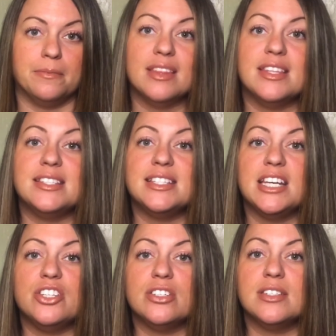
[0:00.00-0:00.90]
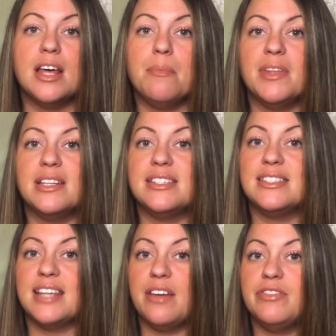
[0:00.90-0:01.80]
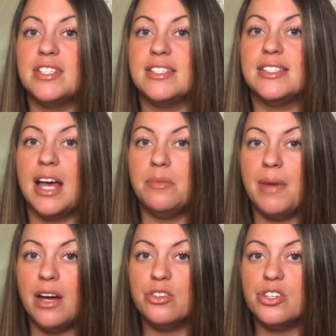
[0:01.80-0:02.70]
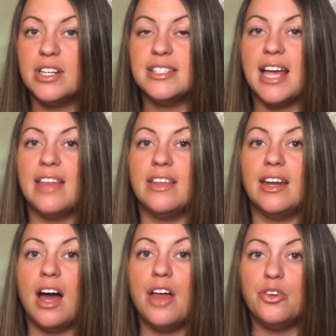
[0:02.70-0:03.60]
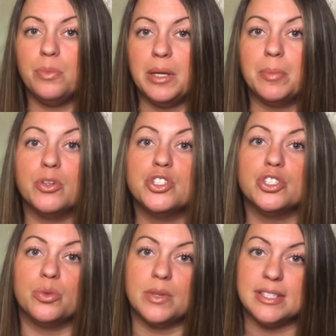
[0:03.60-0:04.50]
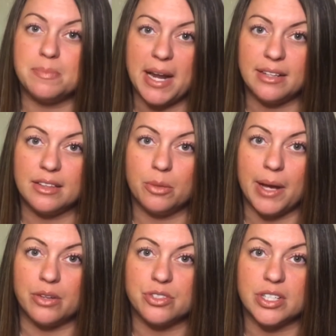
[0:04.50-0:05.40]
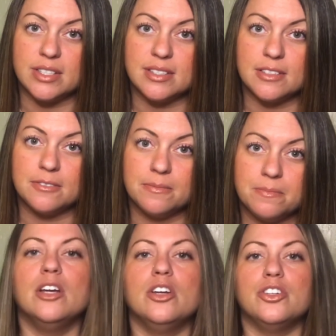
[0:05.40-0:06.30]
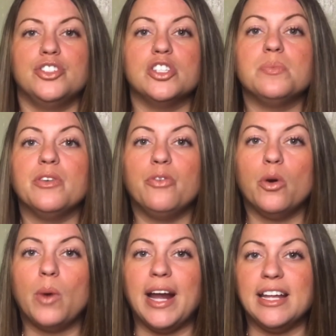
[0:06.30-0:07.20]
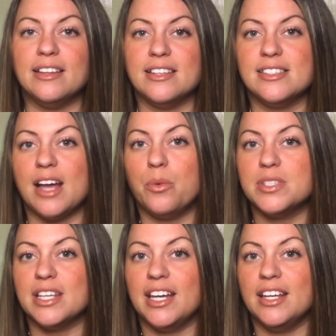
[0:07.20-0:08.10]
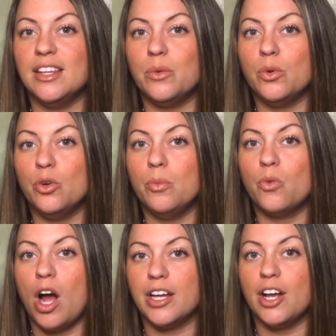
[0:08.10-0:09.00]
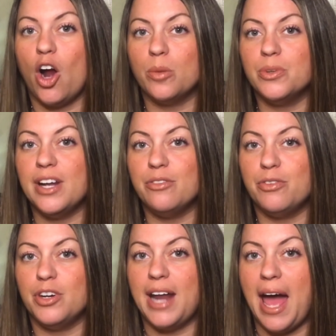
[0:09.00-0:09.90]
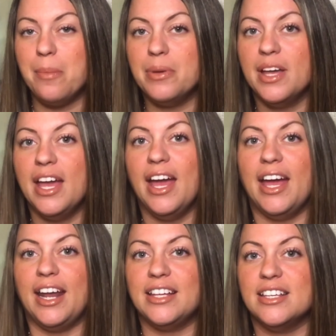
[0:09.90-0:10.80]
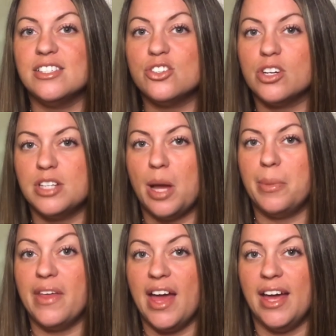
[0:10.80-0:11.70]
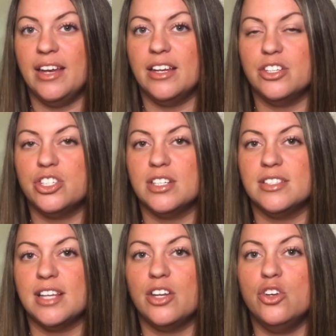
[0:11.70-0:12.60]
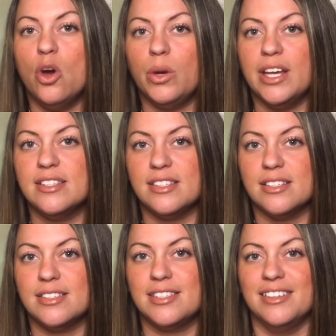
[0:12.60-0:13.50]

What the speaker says: This teaches them that it's safe to set boundaries and that other people should respect their boundaries. Just before writing this, I was in the room rocking Harper down for a nap, and I kissed her on top of the head and she said, "No kisses."